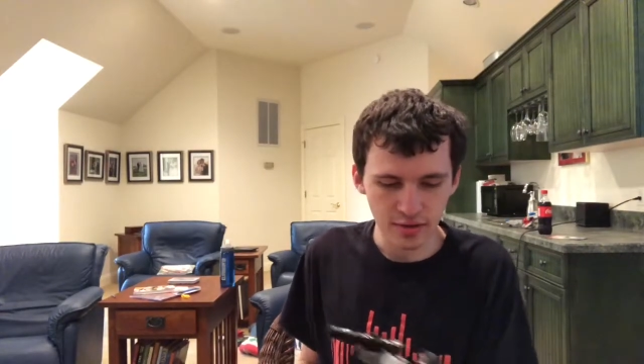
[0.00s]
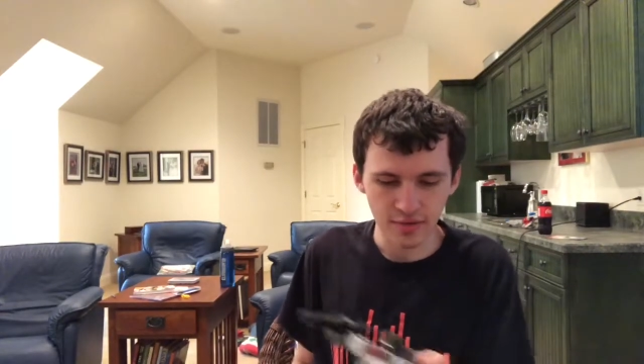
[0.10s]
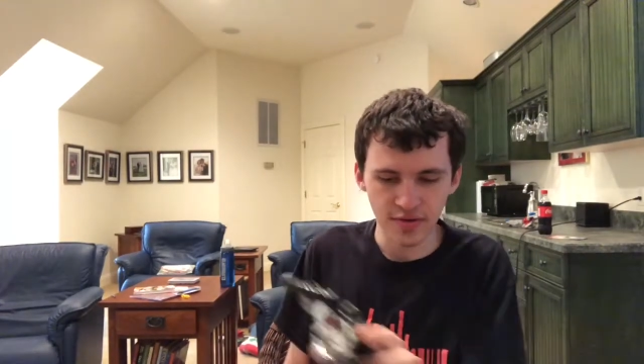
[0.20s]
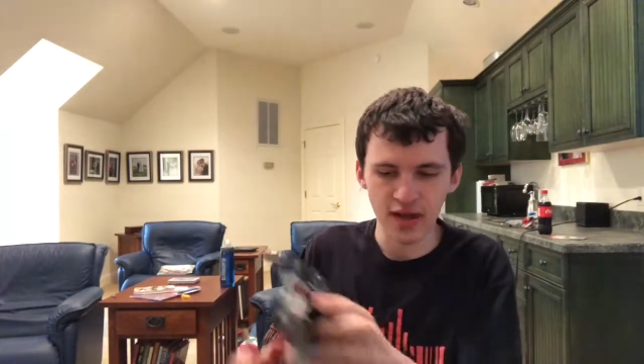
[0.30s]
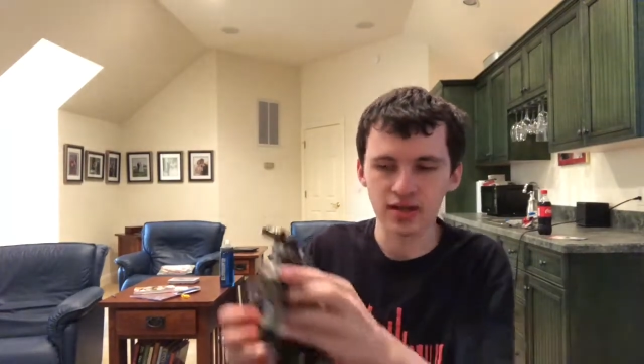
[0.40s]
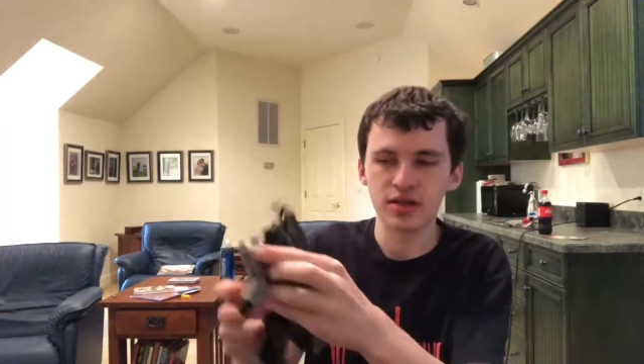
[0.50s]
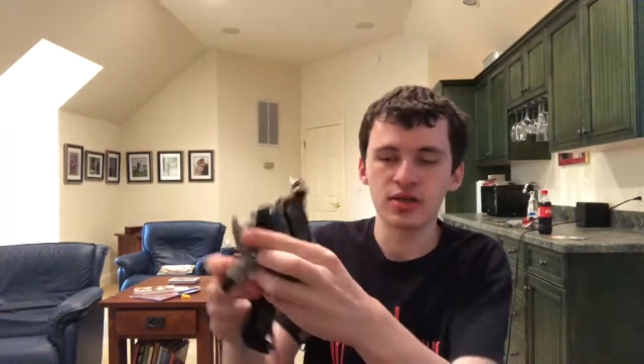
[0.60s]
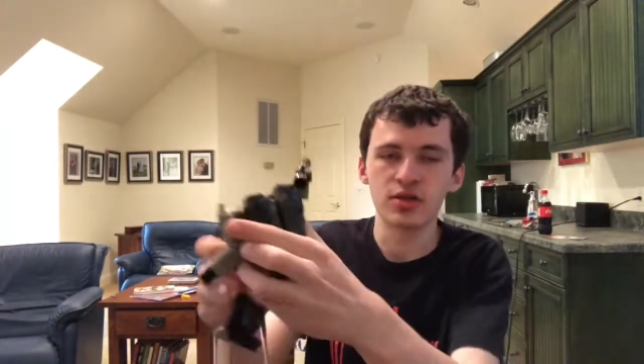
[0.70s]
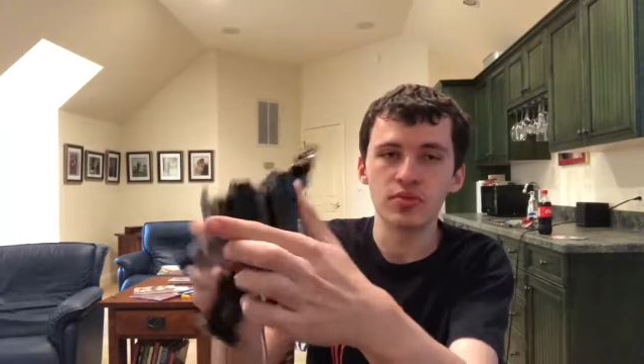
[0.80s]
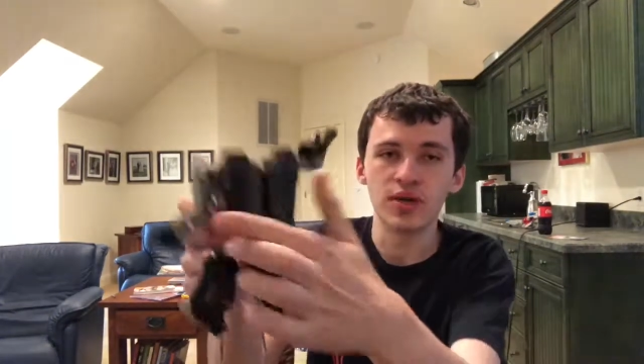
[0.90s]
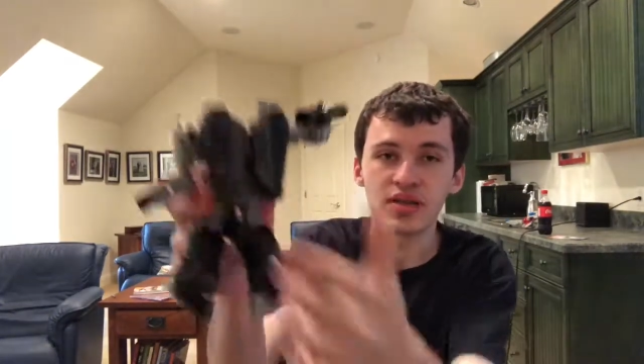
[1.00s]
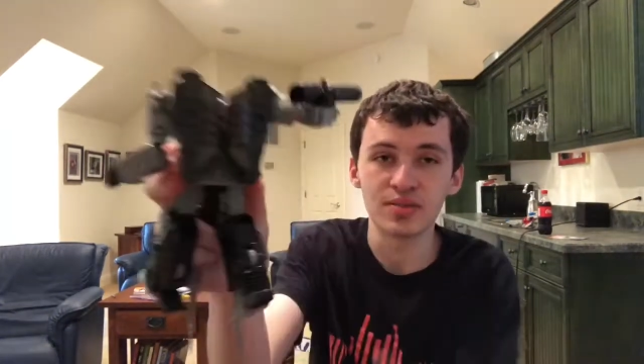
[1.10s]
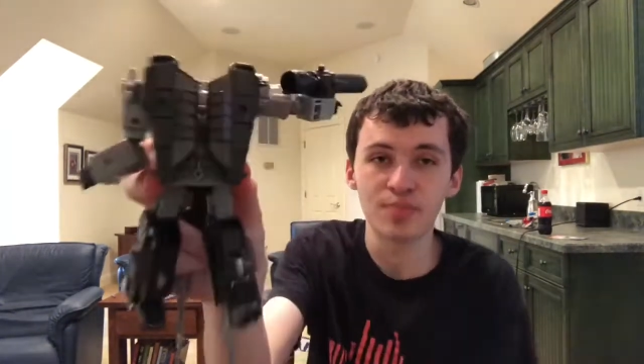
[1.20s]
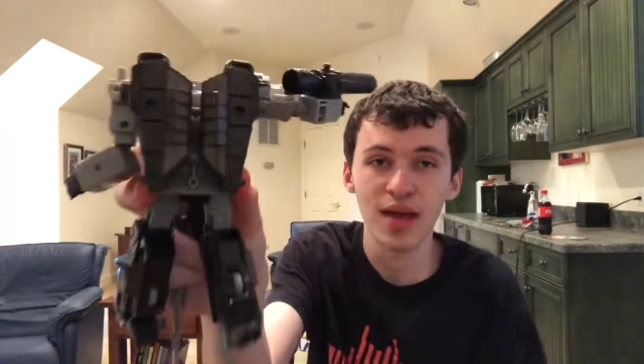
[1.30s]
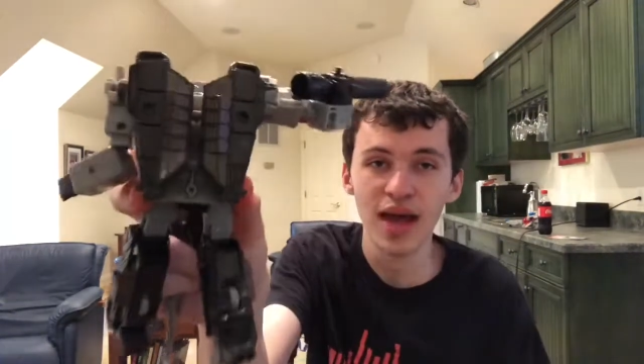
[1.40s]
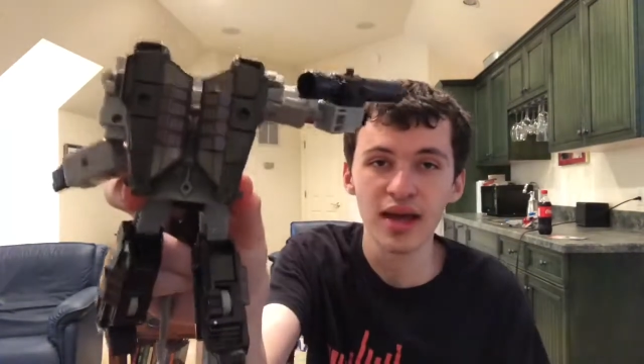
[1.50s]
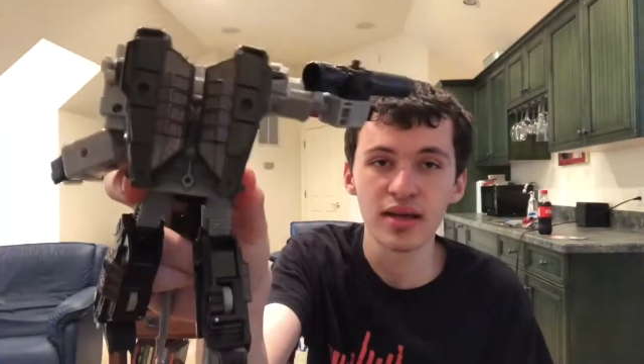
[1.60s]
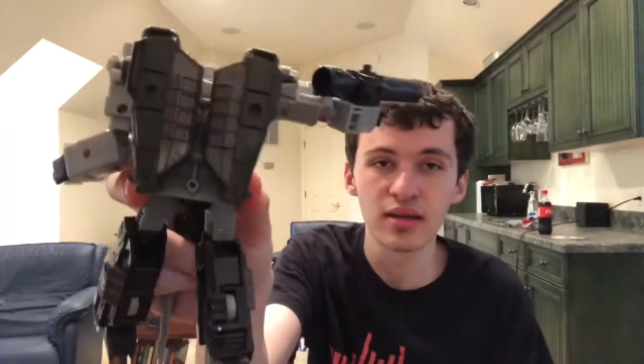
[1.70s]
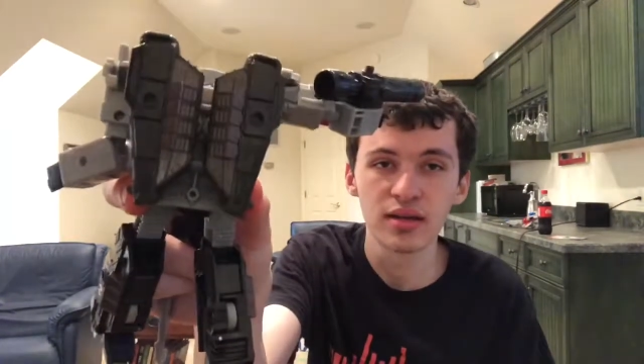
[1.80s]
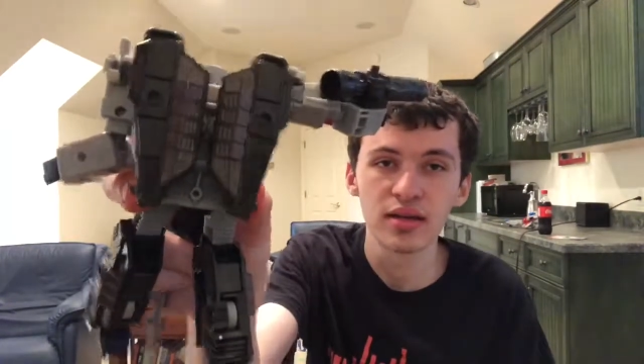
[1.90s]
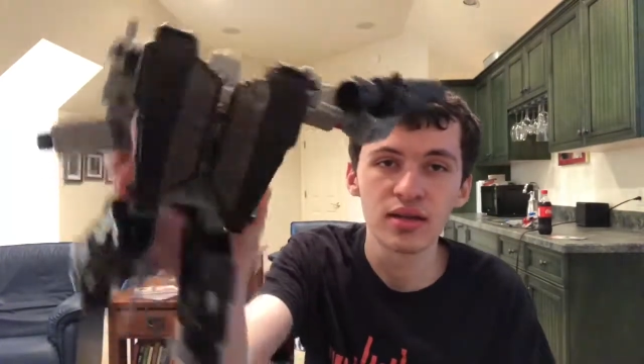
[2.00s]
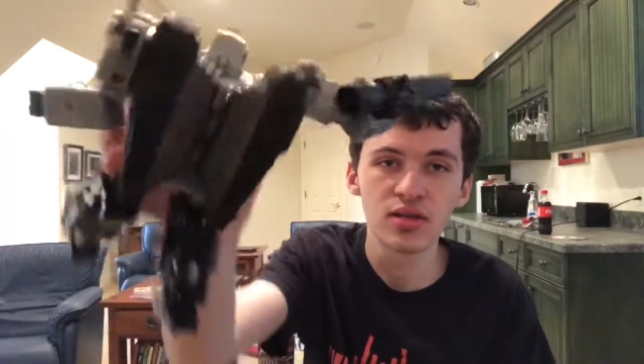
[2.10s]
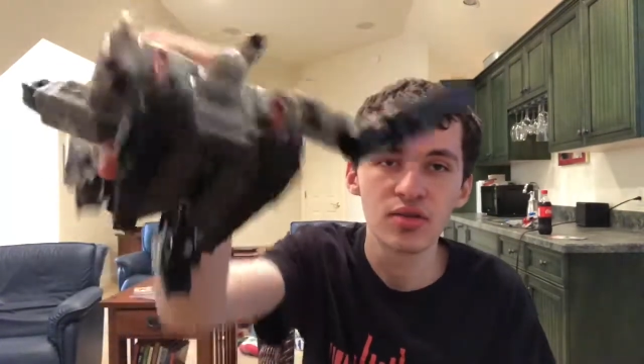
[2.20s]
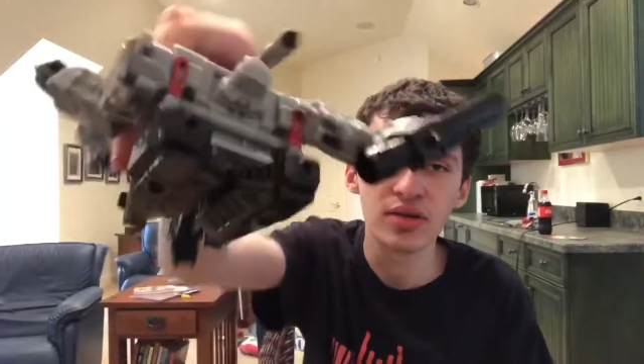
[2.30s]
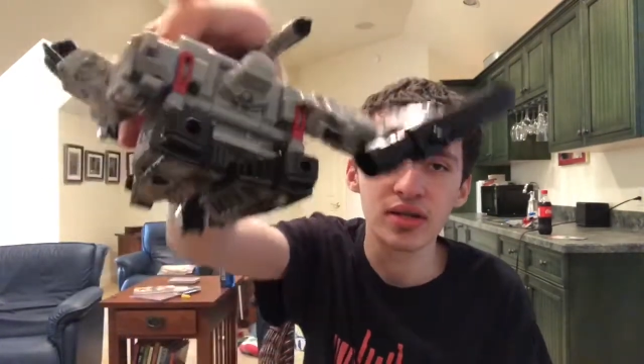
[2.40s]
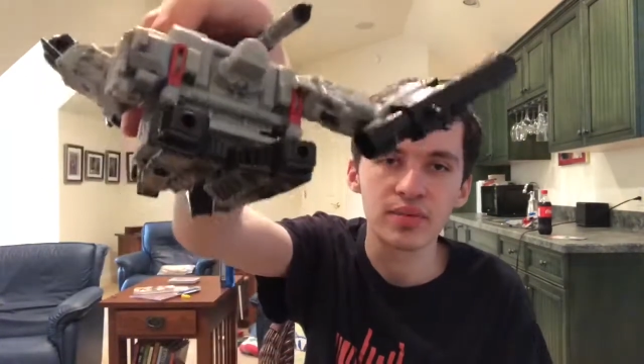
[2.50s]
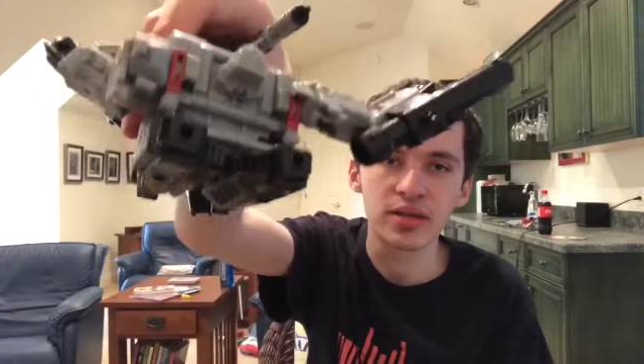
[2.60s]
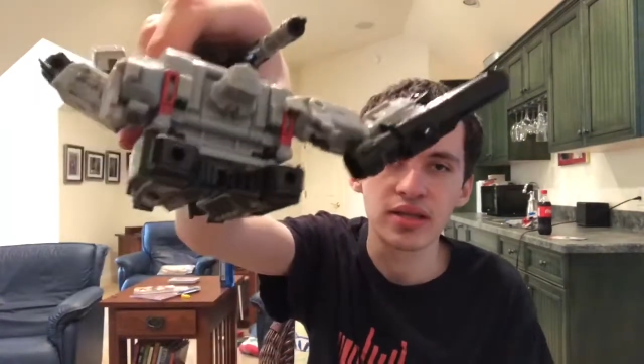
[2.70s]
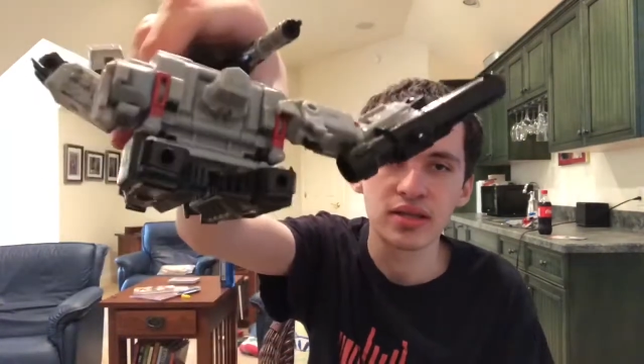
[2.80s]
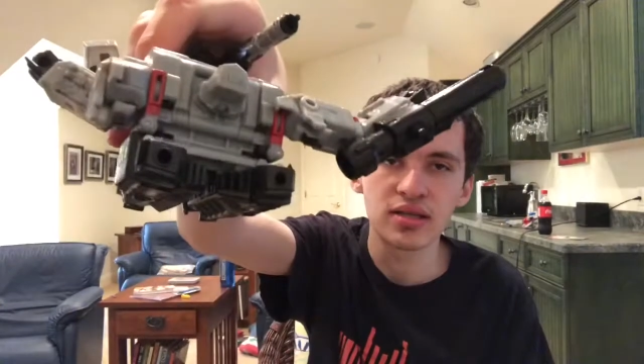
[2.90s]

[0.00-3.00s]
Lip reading: We've got 2 on his back, 2 on top of the